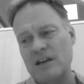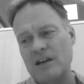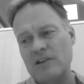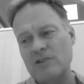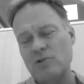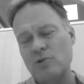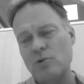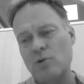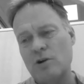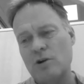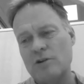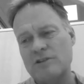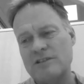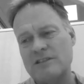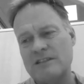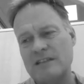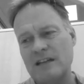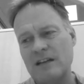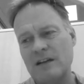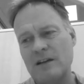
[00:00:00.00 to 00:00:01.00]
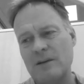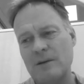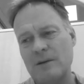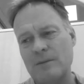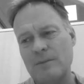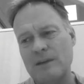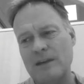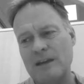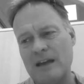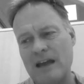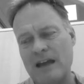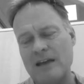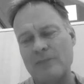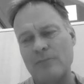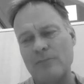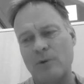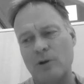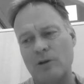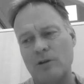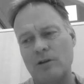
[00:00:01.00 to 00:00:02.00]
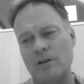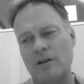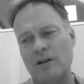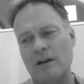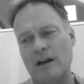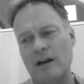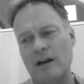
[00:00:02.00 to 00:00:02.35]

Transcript: you are still being able